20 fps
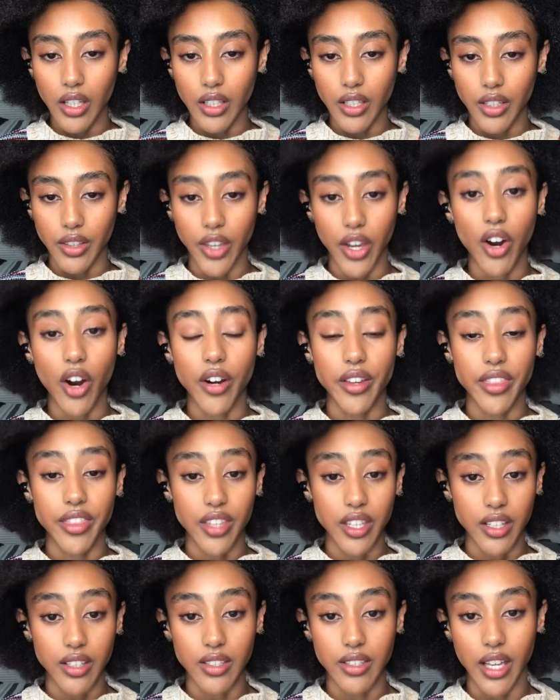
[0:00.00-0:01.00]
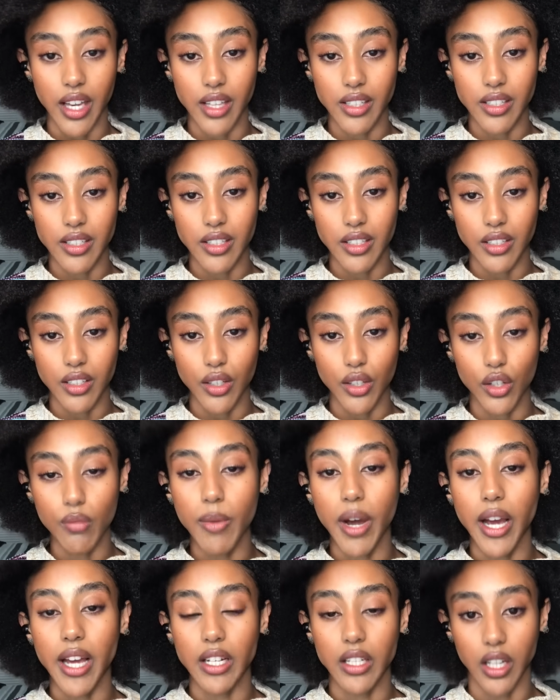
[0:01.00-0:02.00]
there are things that you
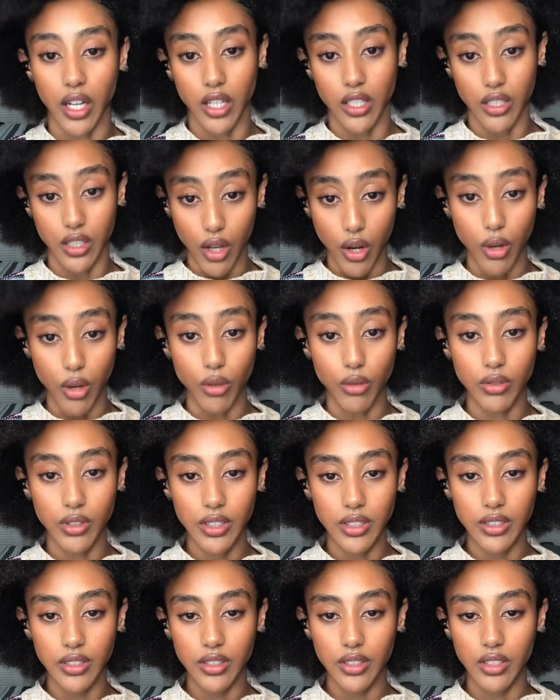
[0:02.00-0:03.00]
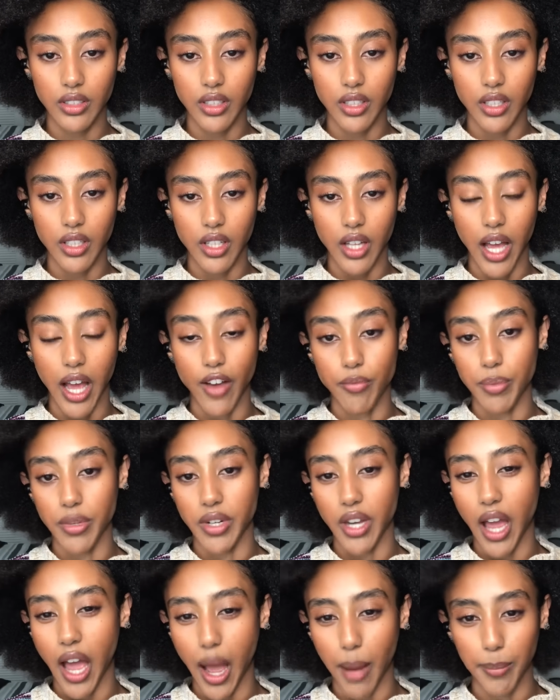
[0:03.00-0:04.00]
might not know have been
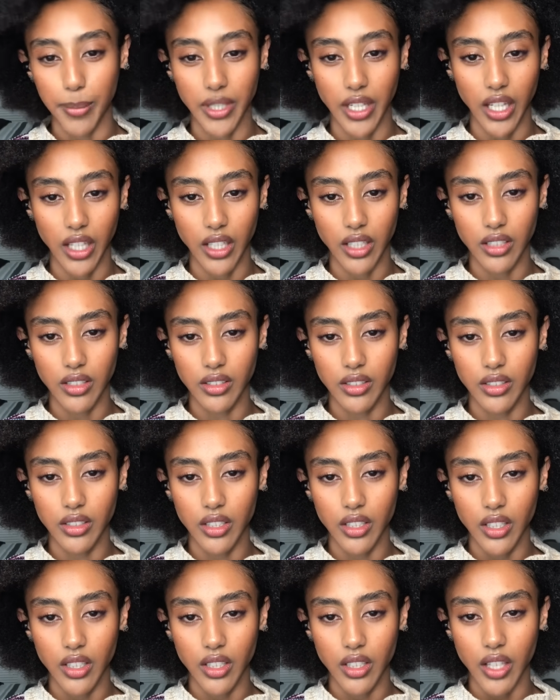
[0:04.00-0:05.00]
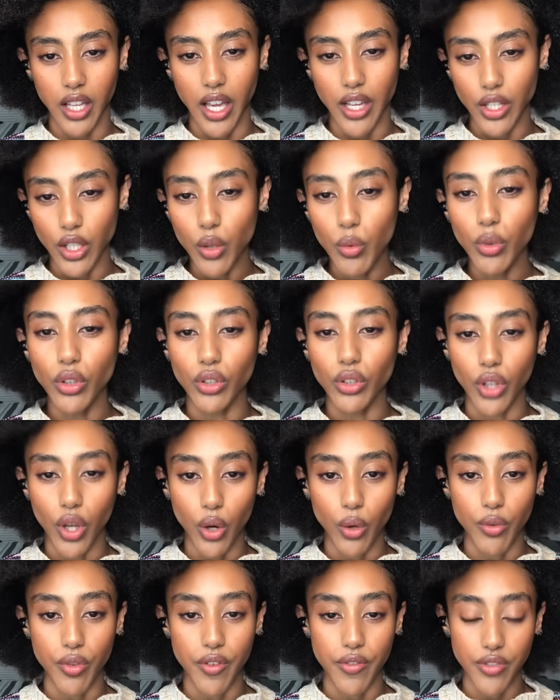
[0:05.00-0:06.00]
happening, and you will
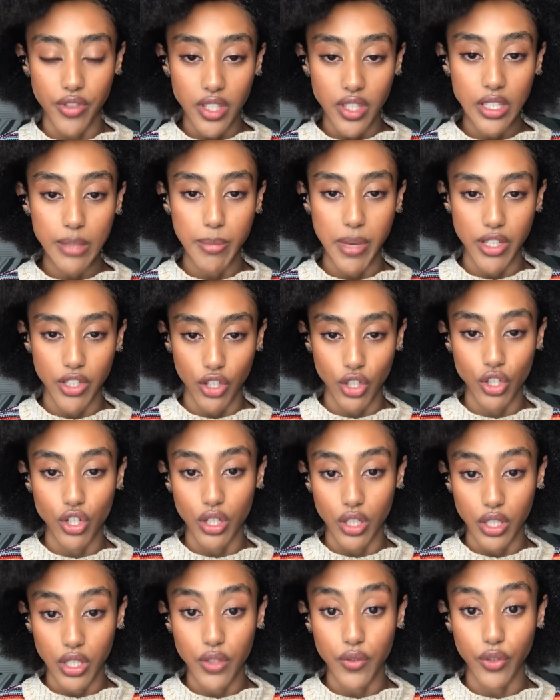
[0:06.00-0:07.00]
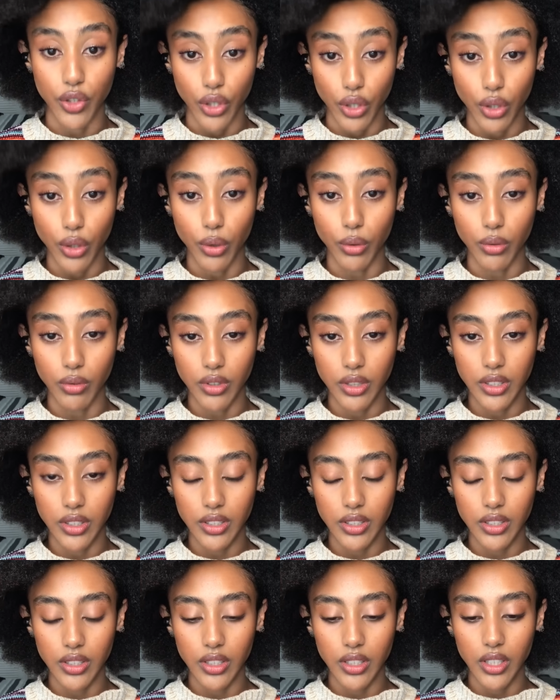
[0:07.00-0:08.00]
know if this message is for you.
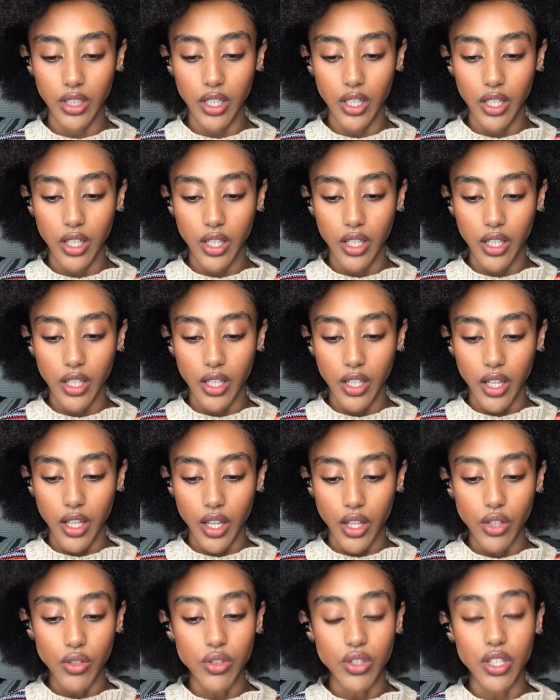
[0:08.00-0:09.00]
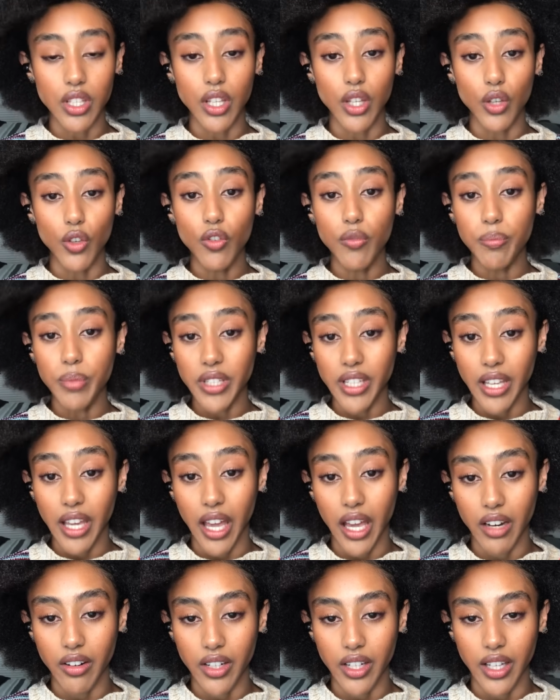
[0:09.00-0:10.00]
You see, you've been
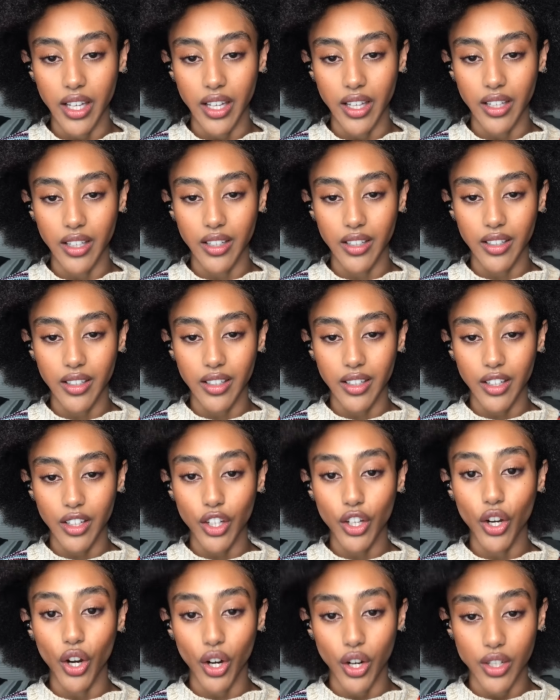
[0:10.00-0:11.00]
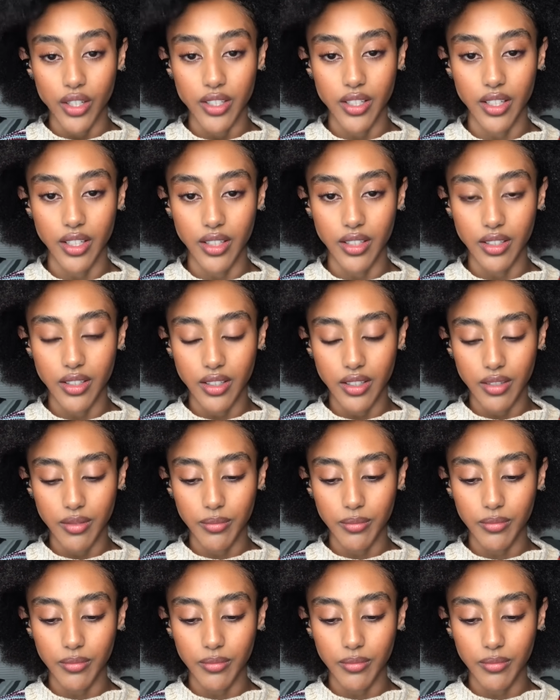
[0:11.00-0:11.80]
carrying curses.